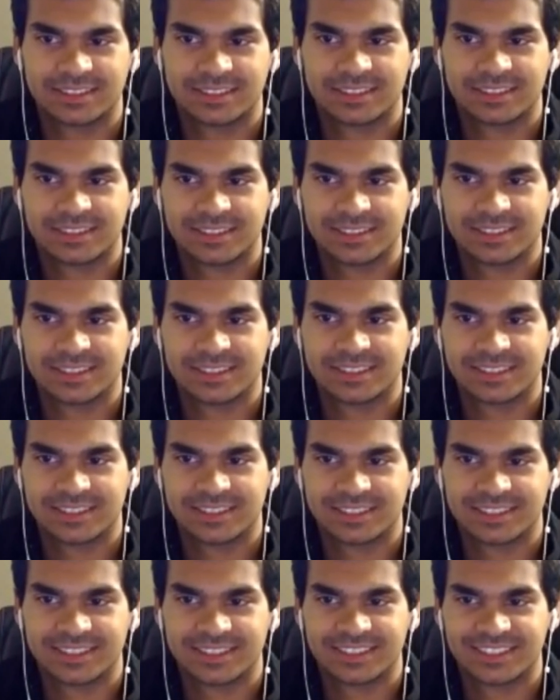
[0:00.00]

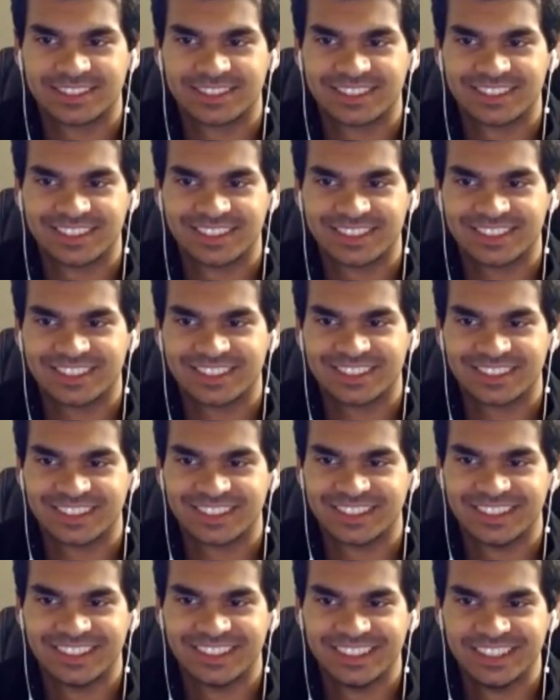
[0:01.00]

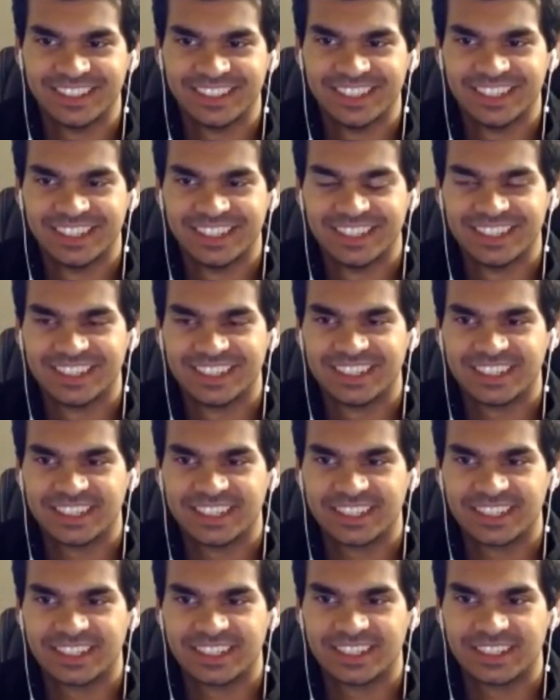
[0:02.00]

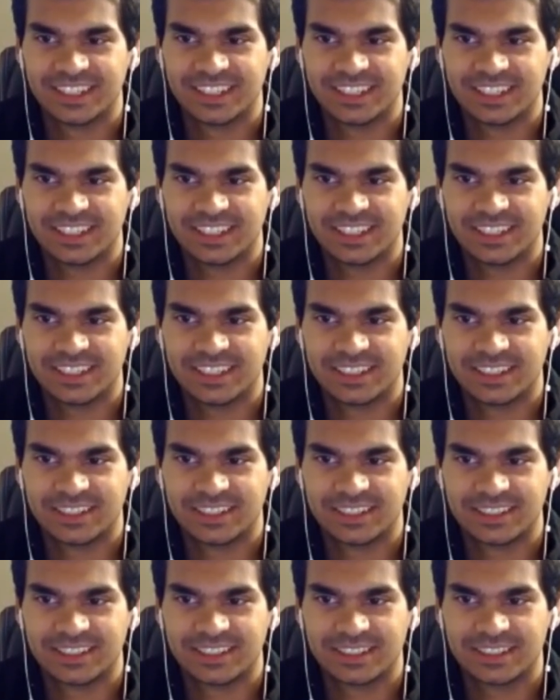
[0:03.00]

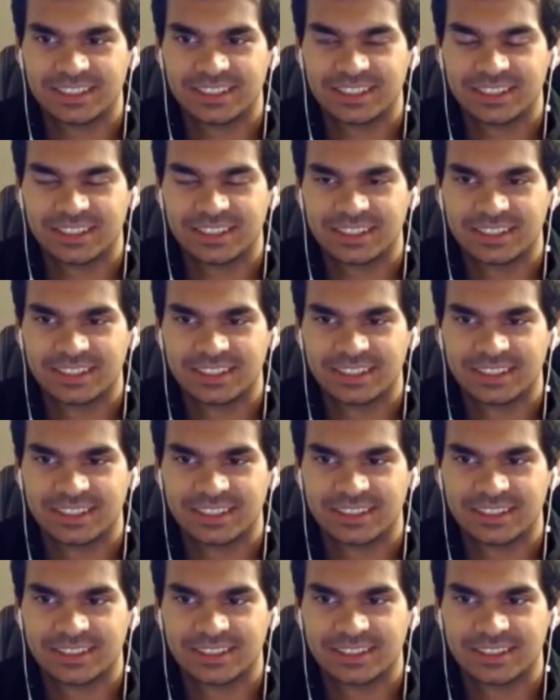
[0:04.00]

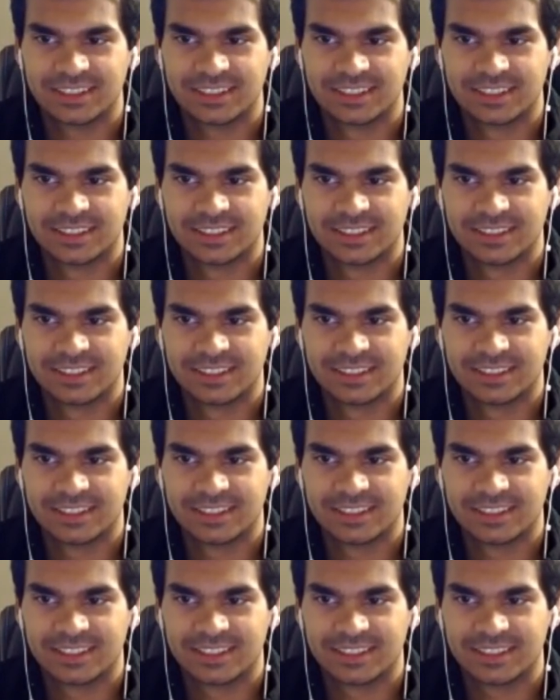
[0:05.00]

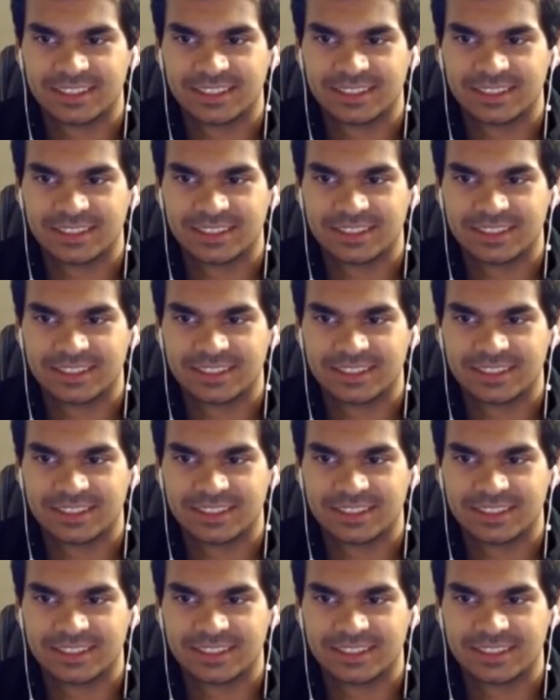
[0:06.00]
No words are spoken by the person on screen.